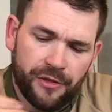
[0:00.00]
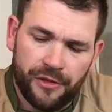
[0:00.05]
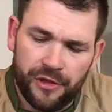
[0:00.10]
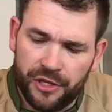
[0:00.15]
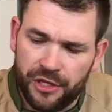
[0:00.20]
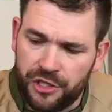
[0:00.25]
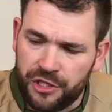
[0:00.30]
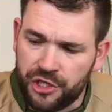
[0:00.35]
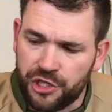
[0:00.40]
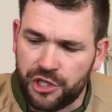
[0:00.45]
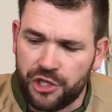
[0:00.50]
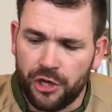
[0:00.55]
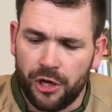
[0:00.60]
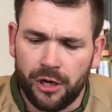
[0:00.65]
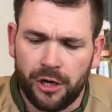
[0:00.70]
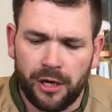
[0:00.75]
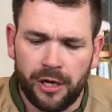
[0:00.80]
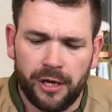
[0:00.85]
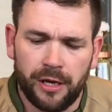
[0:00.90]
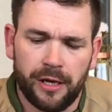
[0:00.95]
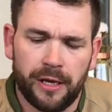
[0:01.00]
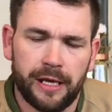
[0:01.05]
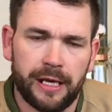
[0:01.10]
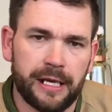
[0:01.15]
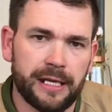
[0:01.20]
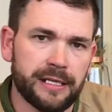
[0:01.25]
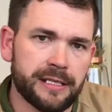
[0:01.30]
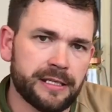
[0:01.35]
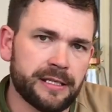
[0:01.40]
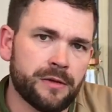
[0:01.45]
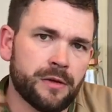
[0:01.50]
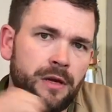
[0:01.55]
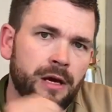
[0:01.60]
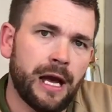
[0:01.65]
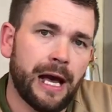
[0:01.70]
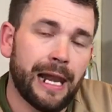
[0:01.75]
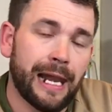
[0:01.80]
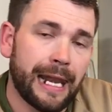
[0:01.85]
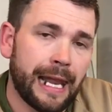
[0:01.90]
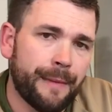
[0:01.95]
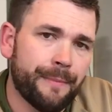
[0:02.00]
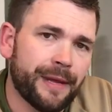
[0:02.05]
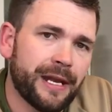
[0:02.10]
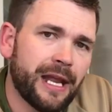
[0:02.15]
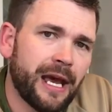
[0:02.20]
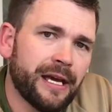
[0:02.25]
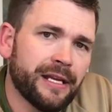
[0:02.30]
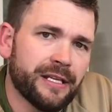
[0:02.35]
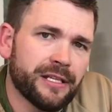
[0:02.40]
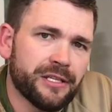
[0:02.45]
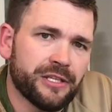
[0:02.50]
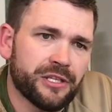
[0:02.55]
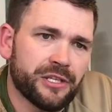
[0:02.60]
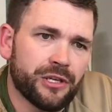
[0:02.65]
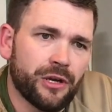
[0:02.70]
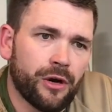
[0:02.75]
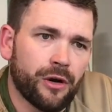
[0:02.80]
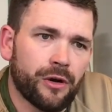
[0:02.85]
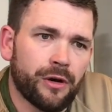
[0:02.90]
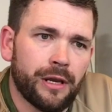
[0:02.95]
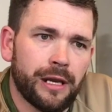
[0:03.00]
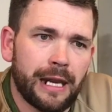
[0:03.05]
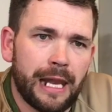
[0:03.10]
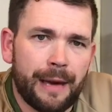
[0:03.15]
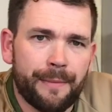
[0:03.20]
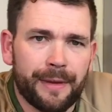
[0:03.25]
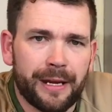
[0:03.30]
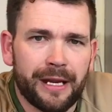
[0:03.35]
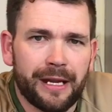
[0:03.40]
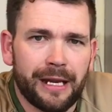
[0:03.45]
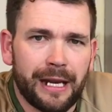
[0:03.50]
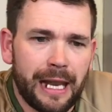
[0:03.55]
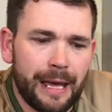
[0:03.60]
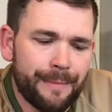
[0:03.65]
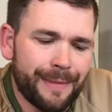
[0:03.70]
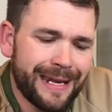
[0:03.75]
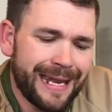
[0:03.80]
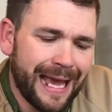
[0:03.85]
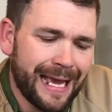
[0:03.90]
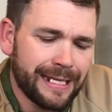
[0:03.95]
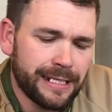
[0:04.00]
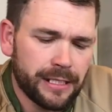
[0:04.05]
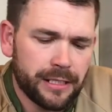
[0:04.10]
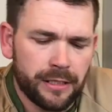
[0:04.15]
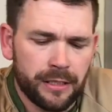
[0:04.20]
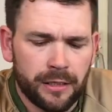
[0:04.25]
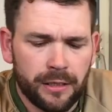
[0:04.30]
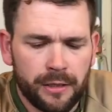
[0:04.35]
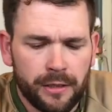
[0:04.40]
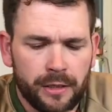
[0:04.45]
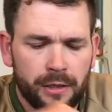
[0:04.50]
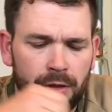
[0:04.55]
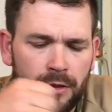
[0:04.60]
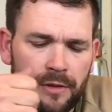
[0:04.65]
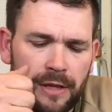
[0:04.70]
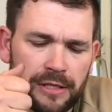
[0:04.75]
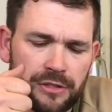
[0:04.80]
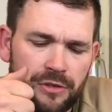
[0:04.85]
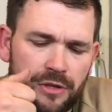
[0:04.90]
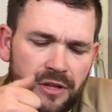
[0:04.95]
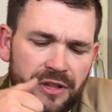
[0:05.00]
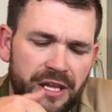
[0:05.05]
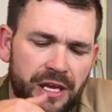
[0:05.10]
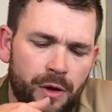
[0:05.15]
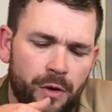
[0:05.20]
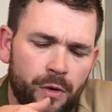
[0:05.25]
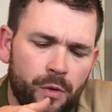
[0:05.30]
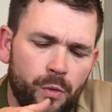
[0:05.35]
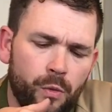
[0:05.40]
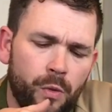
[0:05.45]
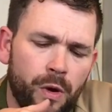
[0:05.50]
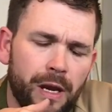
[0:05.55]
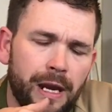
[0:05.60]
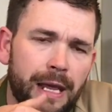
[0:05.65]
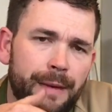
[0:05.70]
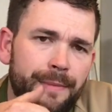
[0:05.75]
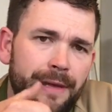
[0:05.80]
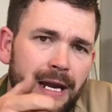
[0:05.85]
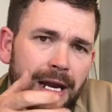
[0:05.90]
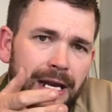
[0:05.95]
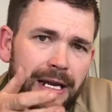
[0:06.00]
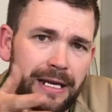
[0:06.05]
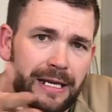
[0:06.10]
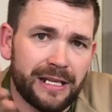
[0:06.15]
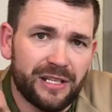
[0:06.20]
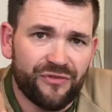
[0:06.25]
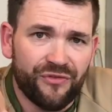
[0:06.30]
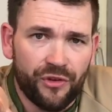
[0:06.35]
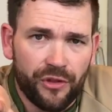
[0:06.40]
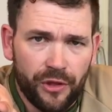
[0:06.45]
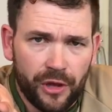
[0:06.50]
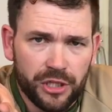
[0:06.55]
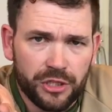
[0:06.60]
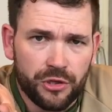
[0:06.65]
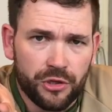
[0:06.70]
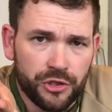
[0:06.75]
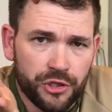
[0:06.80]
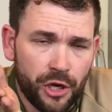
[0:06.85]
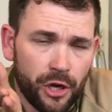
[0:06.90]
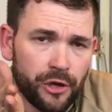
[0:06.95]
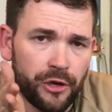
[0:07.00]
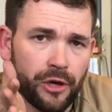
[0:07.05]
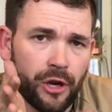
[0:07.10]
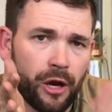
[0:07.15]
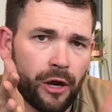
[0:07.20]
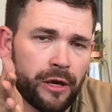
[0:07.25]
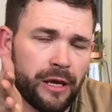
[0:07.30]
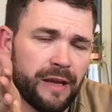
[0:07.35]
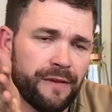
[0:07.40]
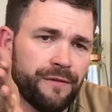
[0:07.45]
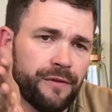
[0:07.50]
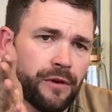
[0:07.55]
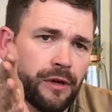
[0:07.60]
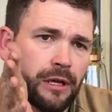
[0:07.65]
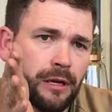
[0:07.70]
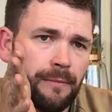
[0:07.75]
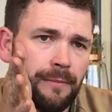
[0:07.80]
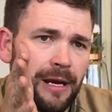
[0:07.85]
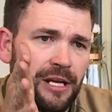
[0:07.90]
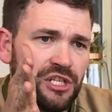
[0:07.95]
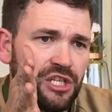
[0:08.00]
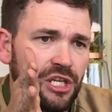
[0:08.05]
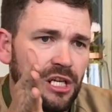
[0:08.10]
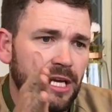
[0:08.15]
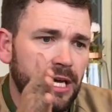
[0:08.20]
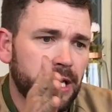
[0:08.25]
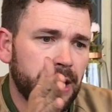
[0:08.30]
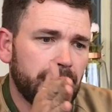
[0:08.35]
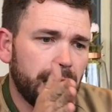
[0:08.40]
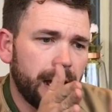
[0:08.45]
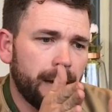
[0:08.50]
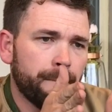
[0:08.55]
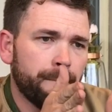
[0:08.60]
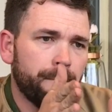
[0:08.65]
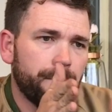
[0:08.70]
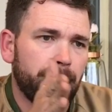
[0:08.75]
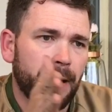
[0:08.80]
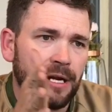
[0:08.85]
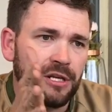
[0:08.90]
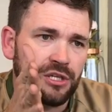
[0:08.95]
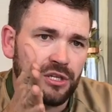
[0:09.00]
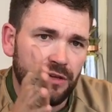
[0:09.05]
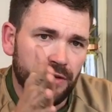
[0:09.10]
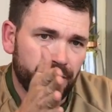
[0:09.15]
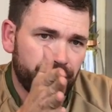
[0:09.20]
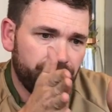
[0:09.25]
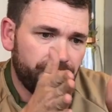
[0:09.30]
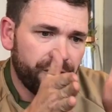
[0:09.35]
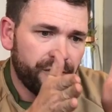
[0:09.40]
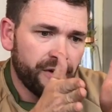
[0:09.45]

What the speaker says: The stock is a laminated stock, laminated, that sort of thing. What laminated is, for those who don't know, if you can imagine getting a bunch of